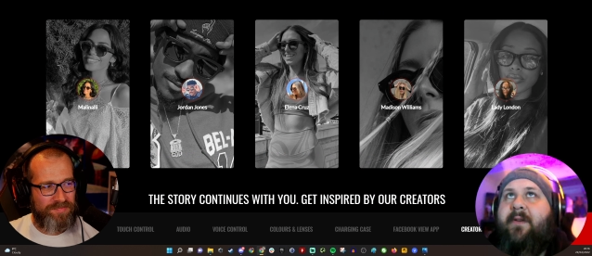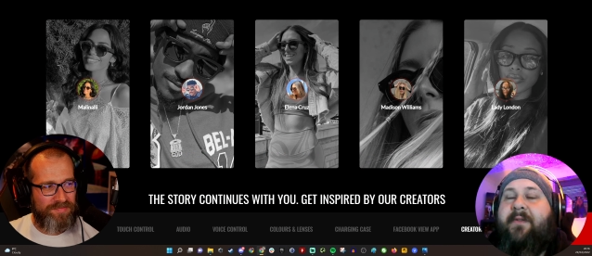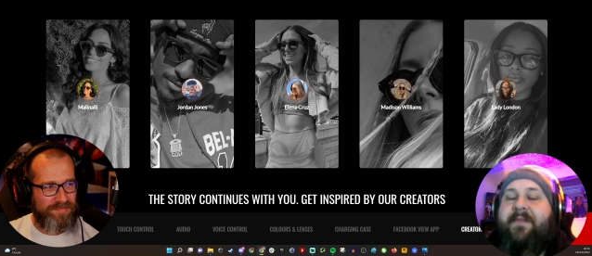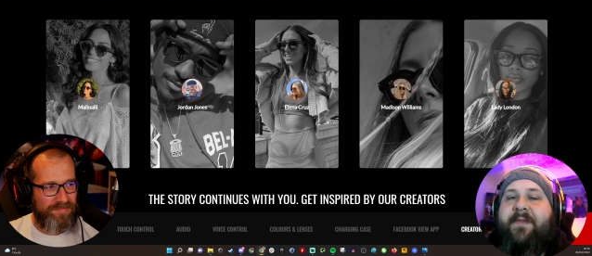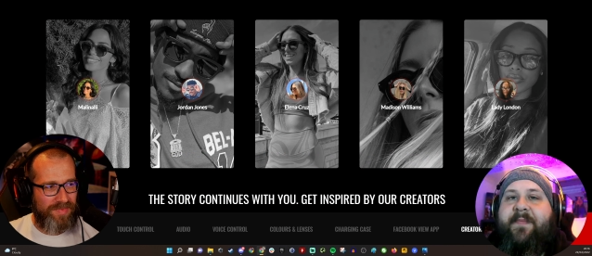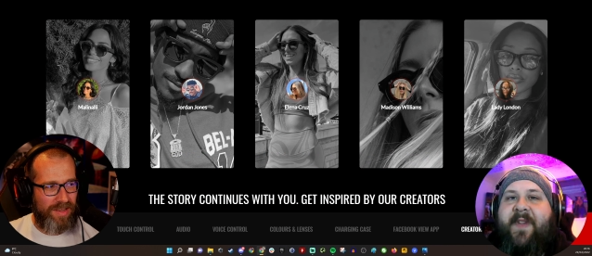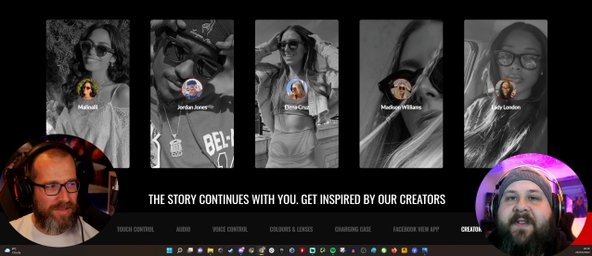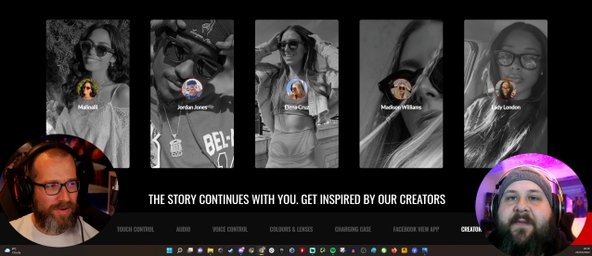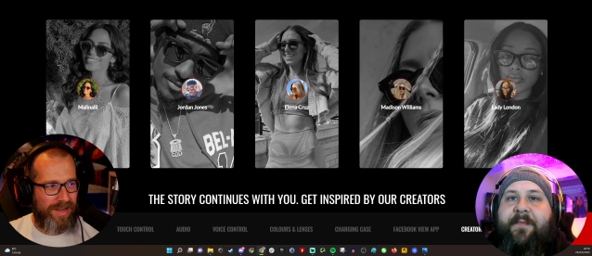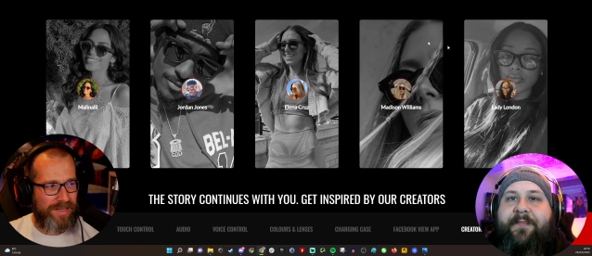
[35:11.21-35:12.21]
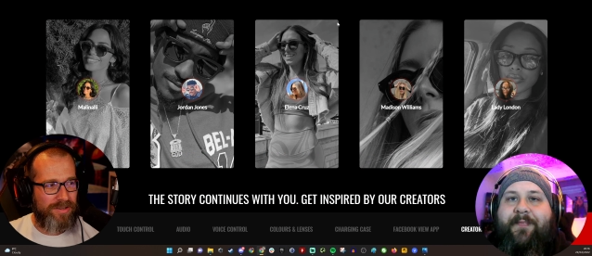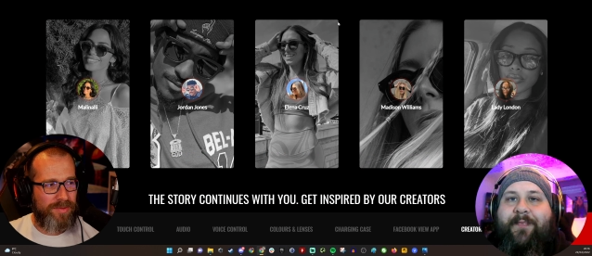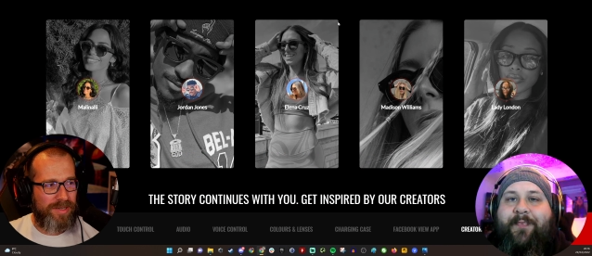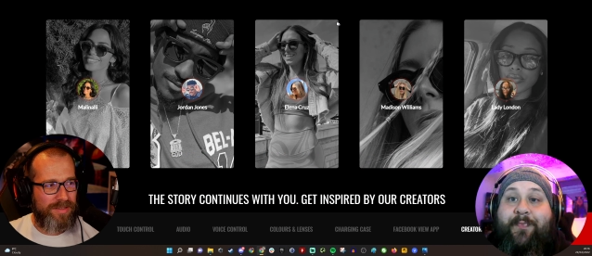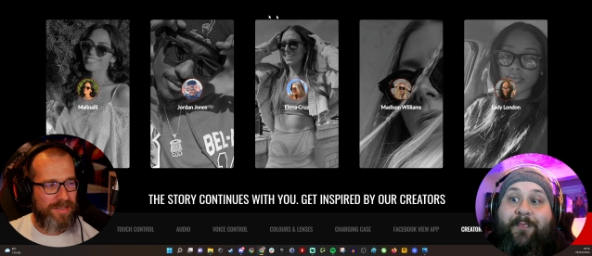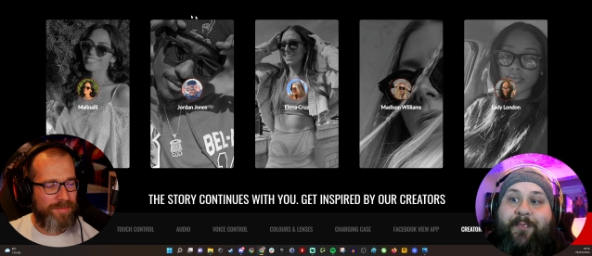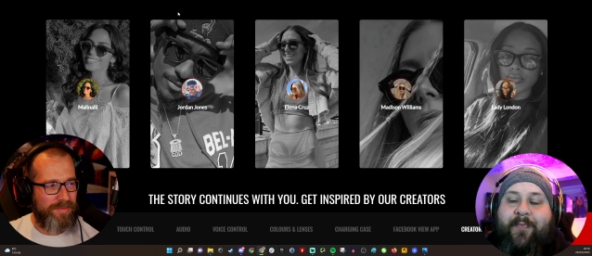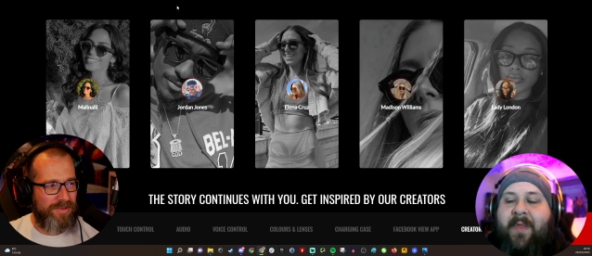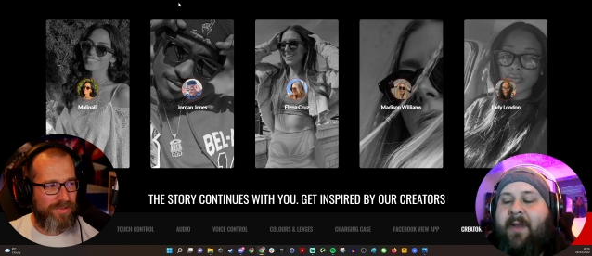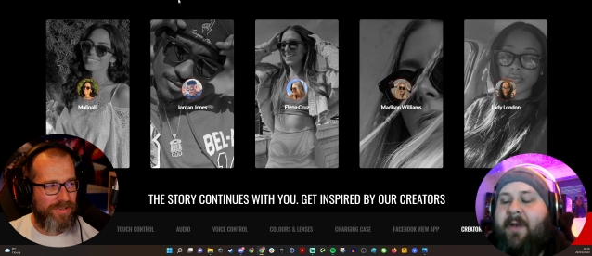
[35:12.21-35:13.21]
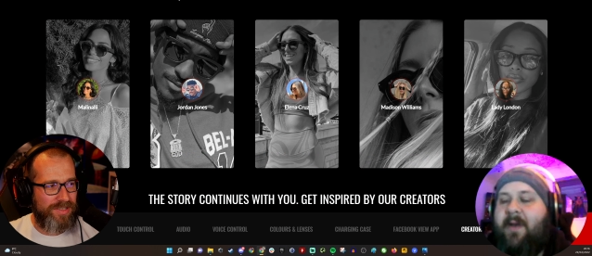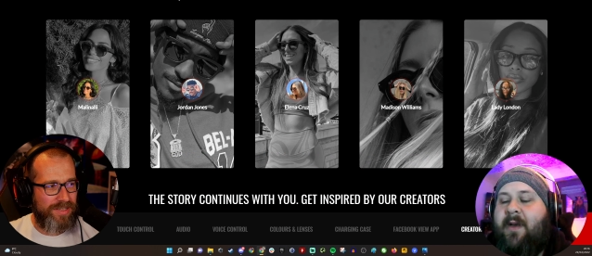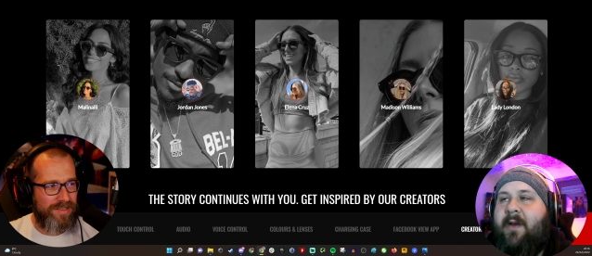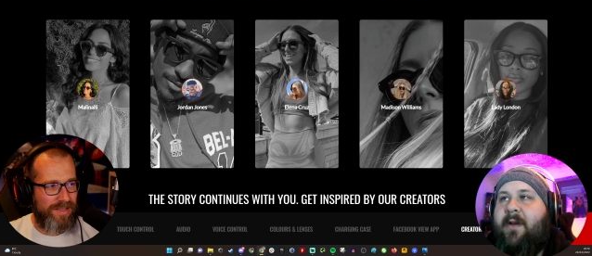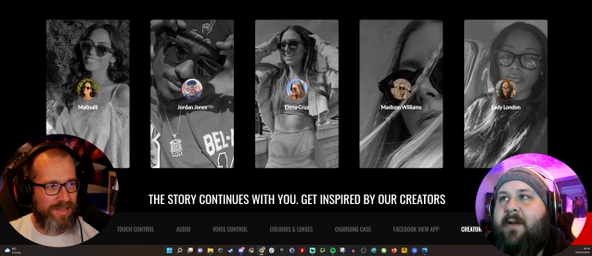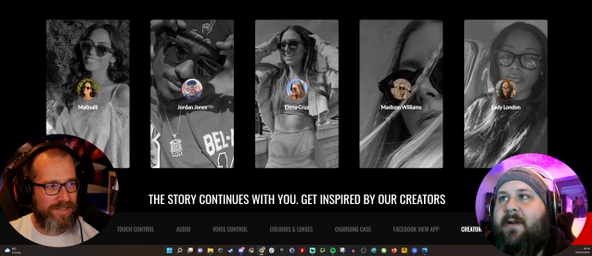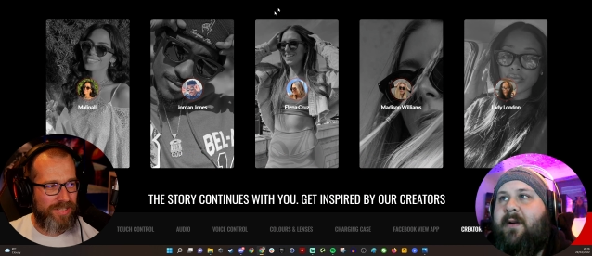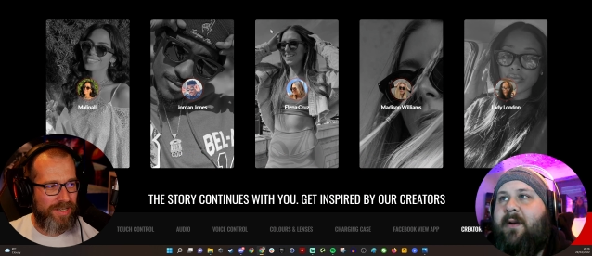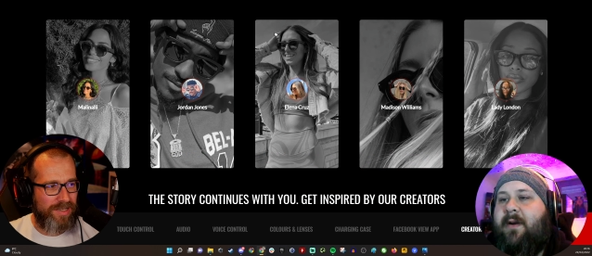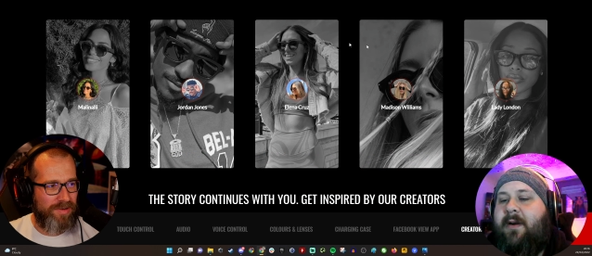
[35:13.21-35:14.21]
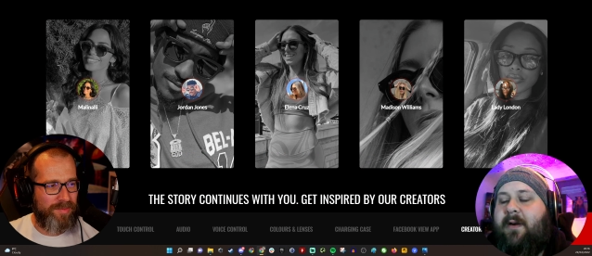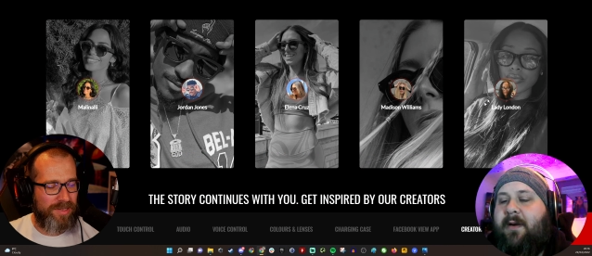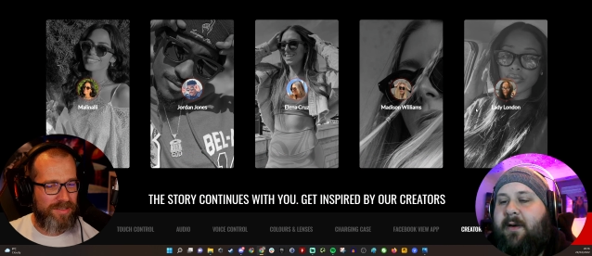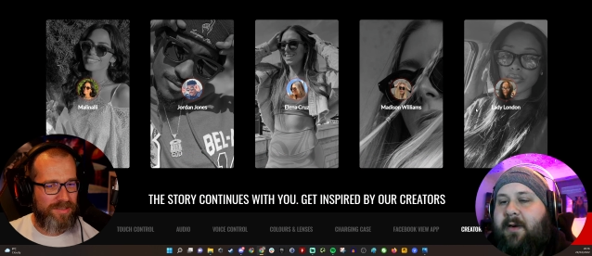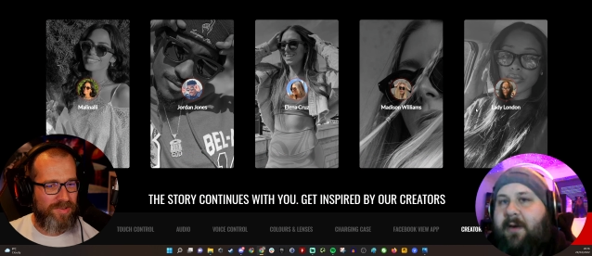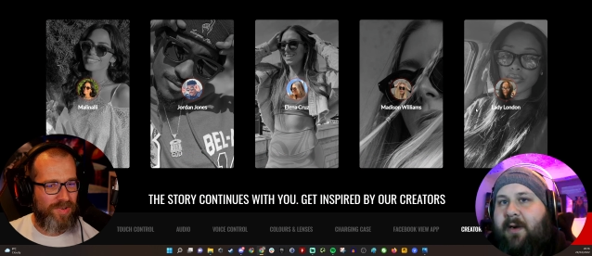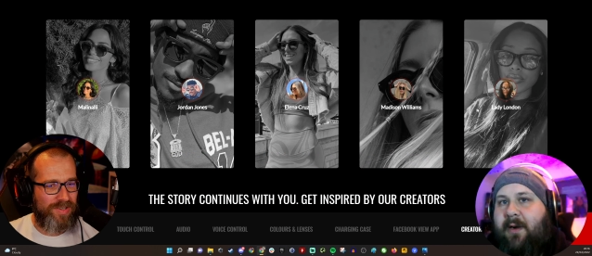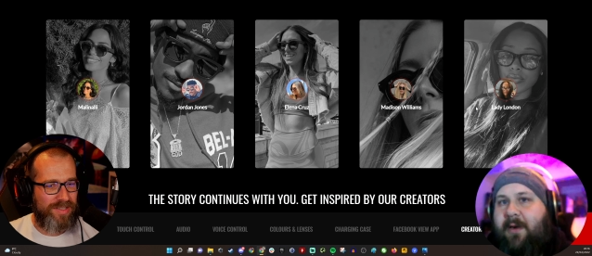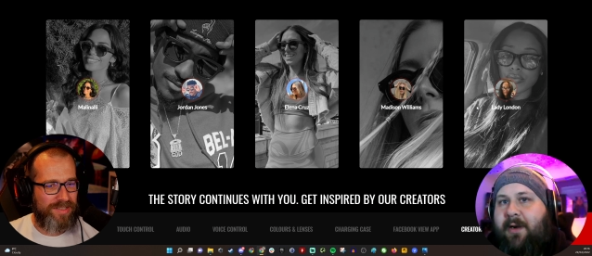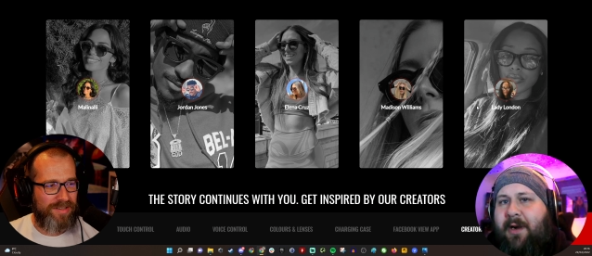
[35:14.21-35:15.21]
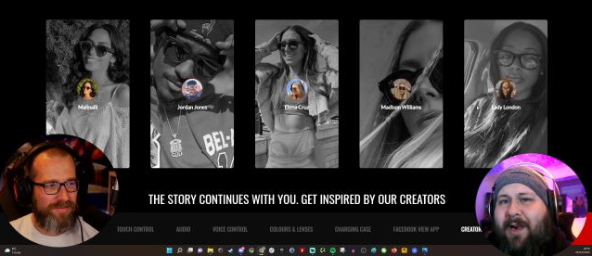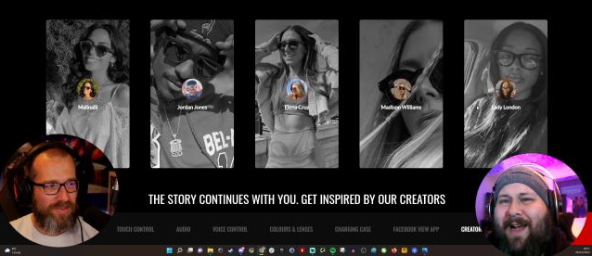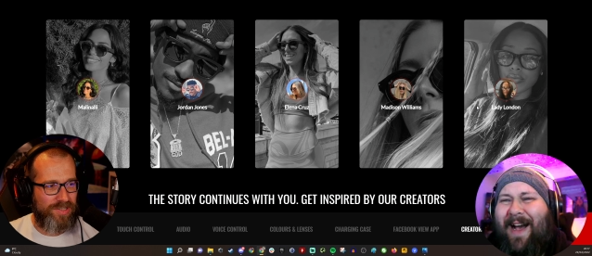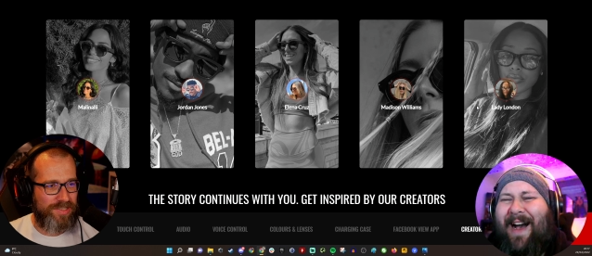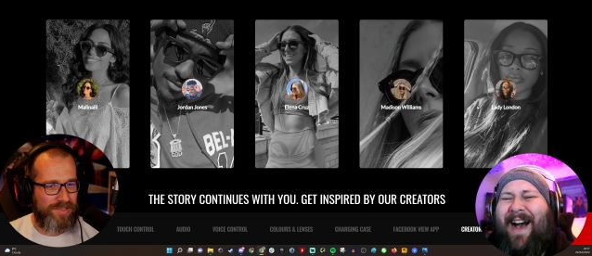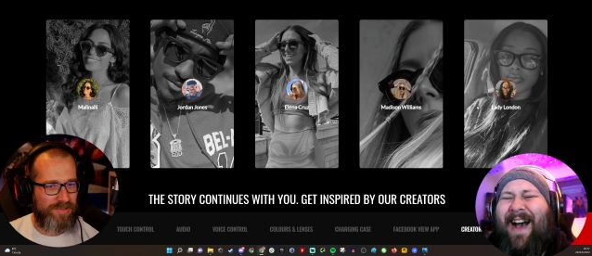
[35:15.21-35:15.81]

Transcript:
Speaker 1: Googles. You are angry about this. Maybe you should take the hashtag Ray-Ban stories and voice